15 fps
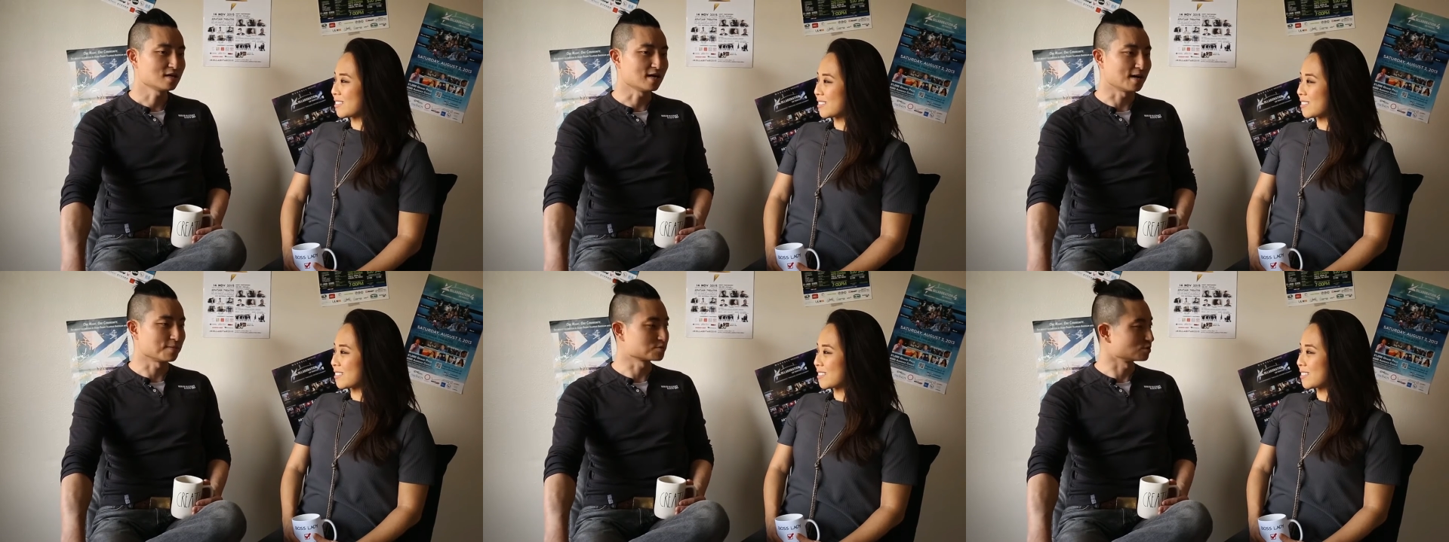
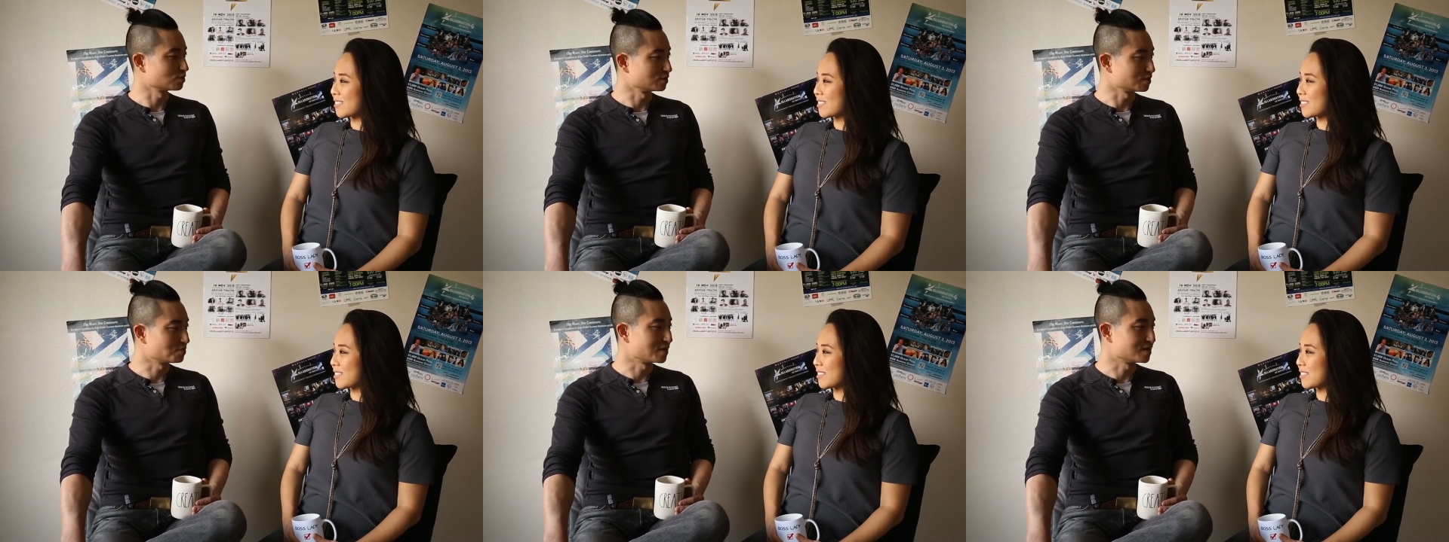
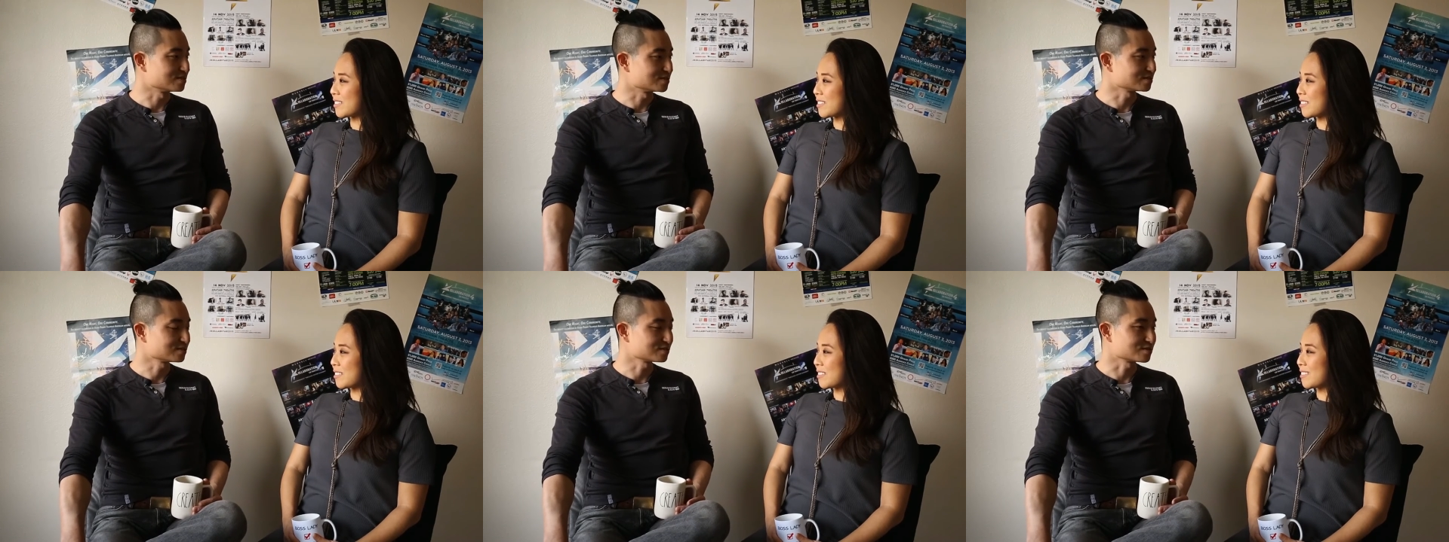Speaker 1: absolutely
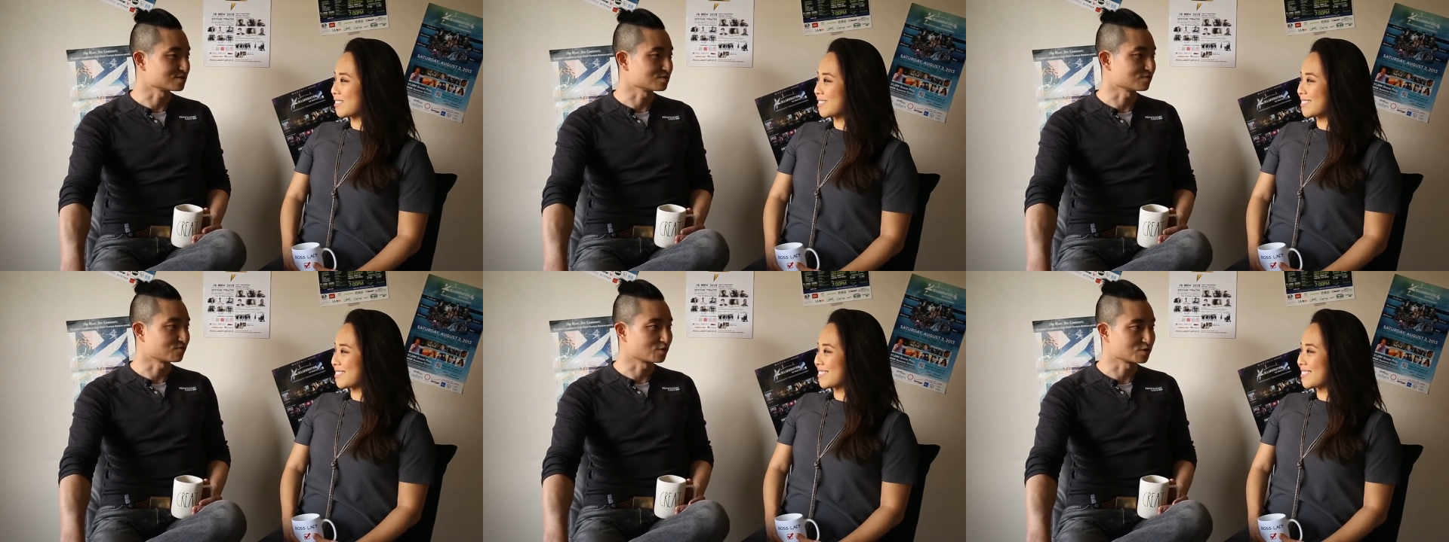amazing because
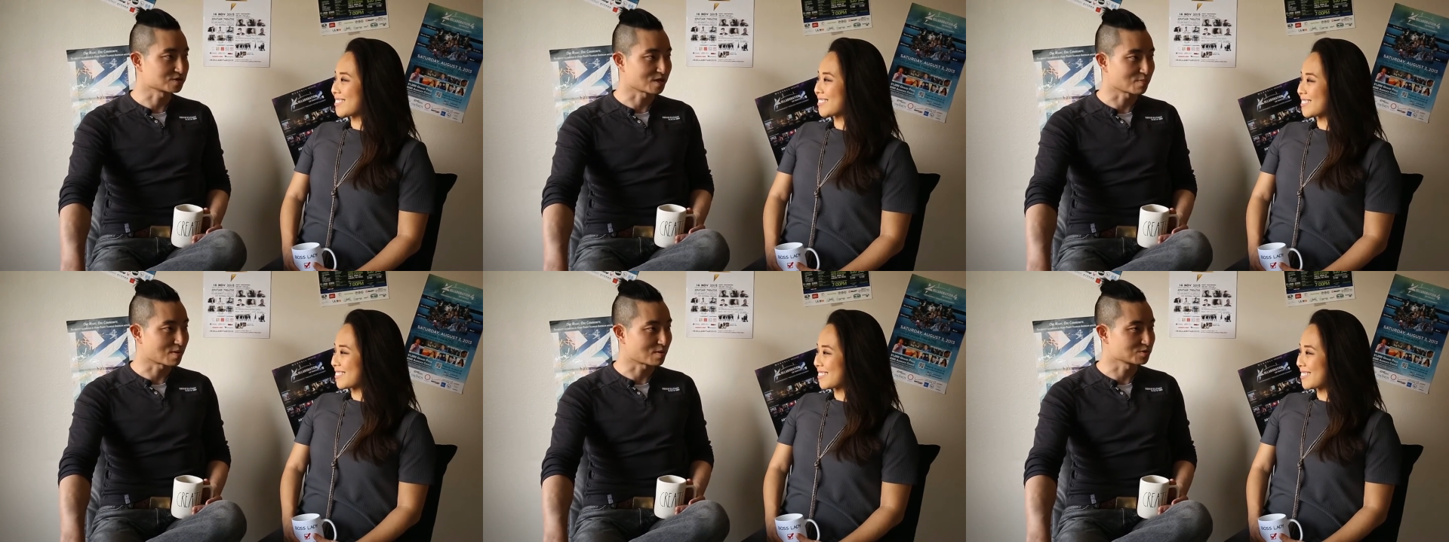it's the first
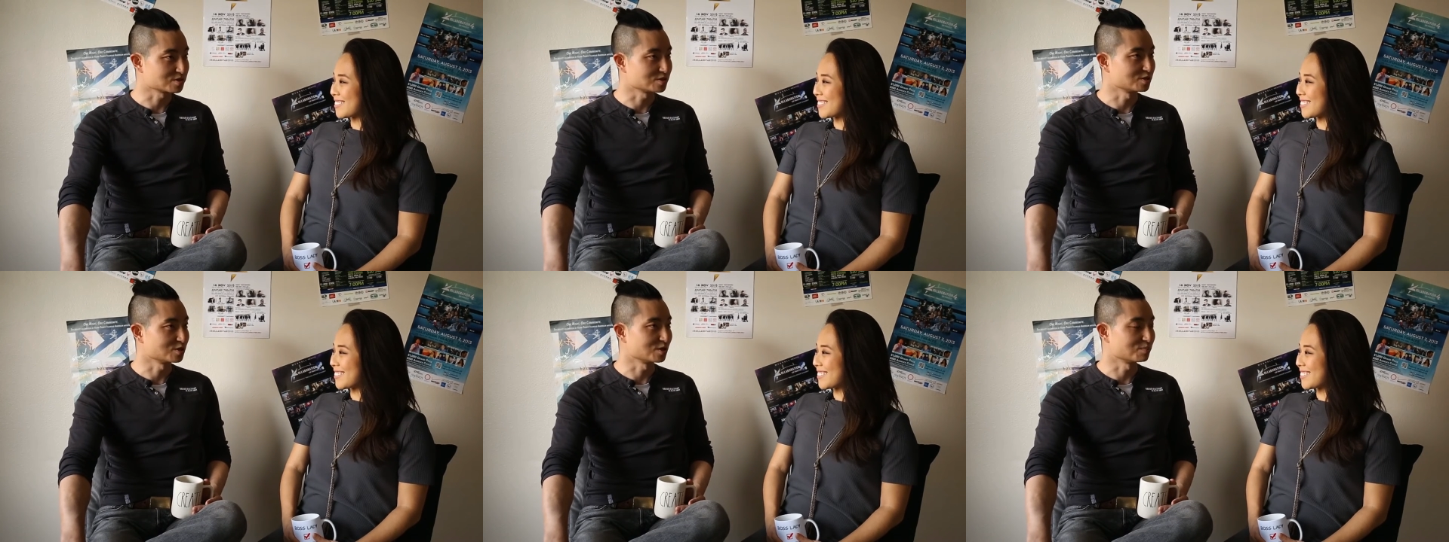time I was
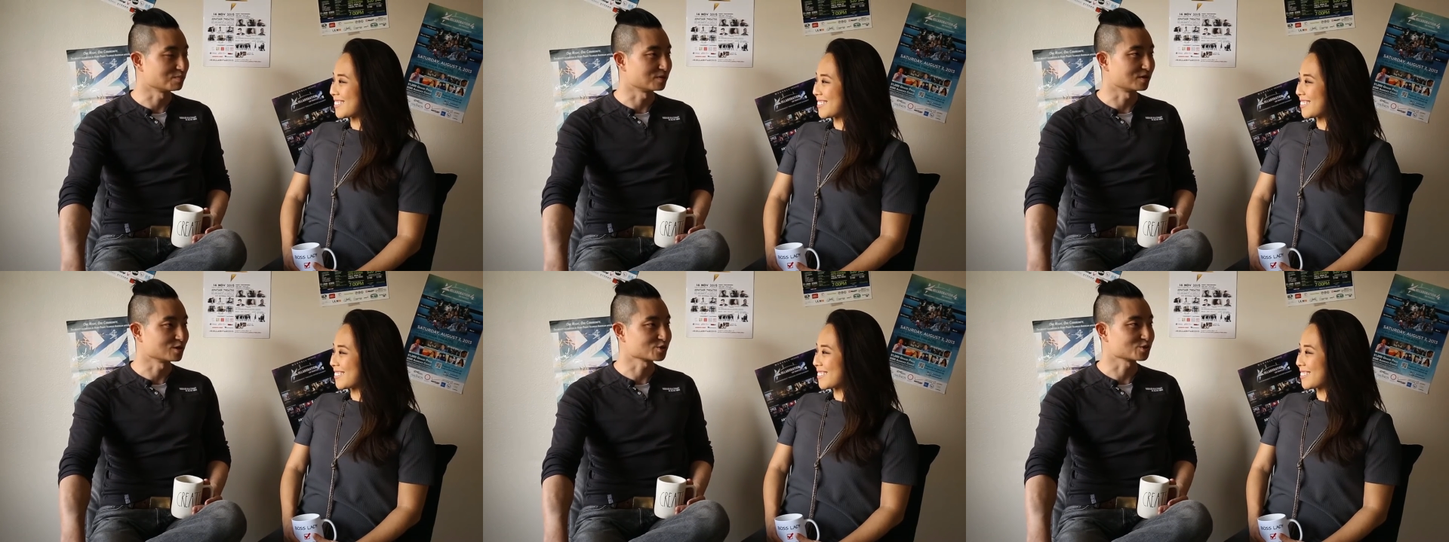in Europe,
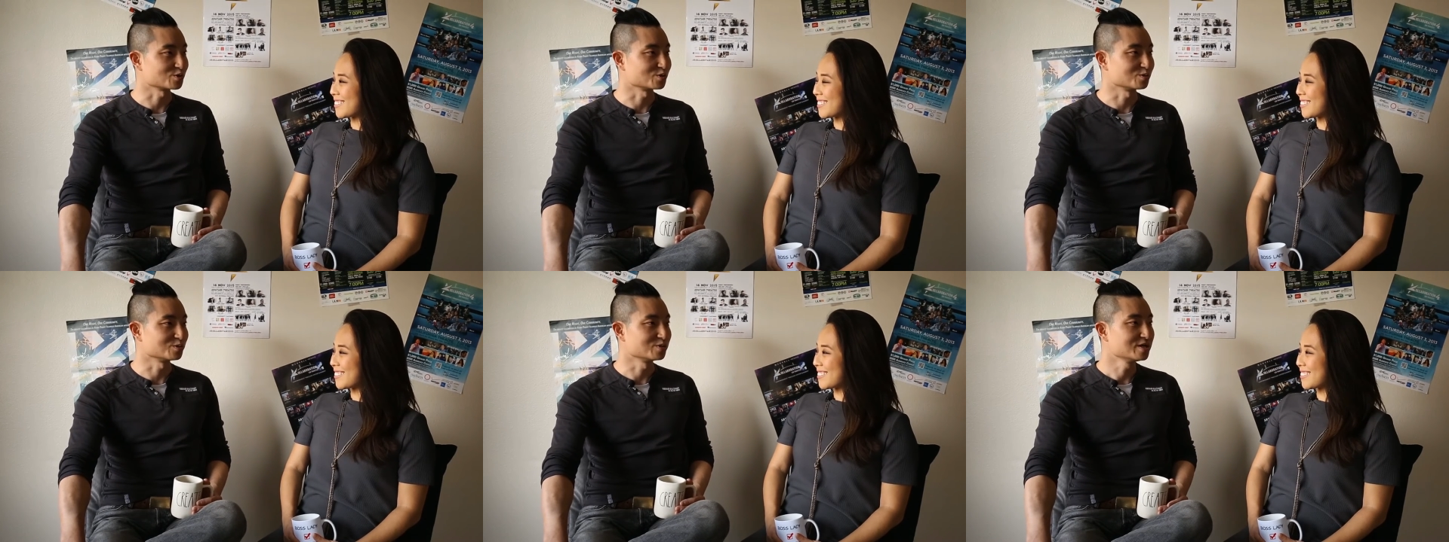but
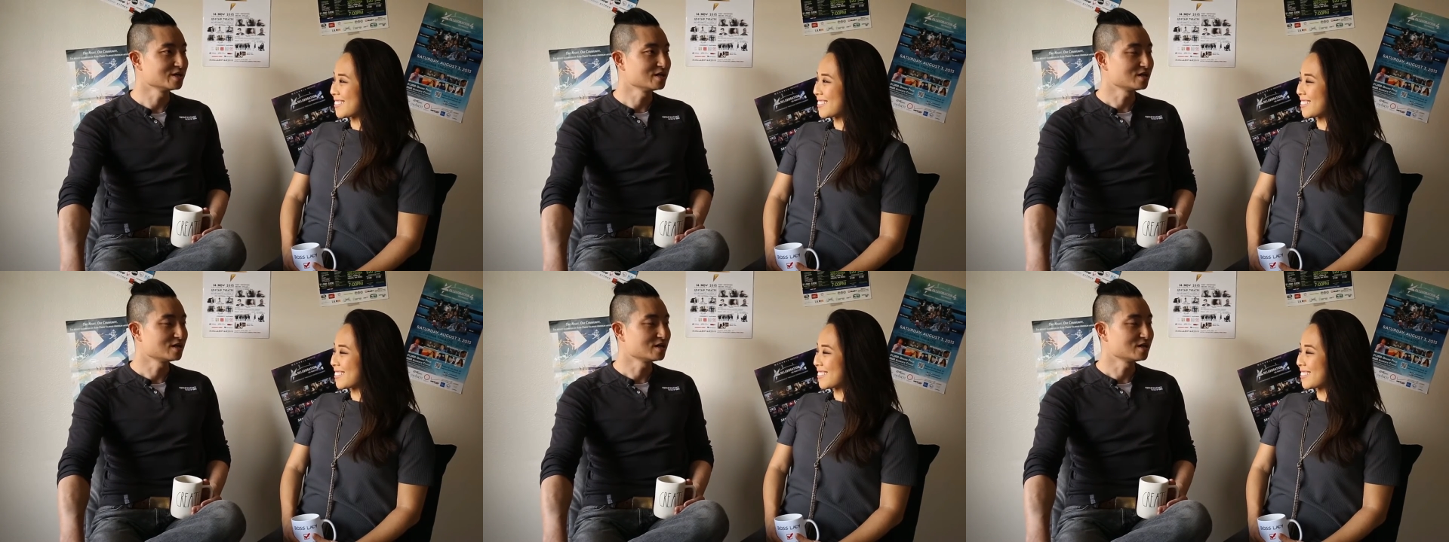also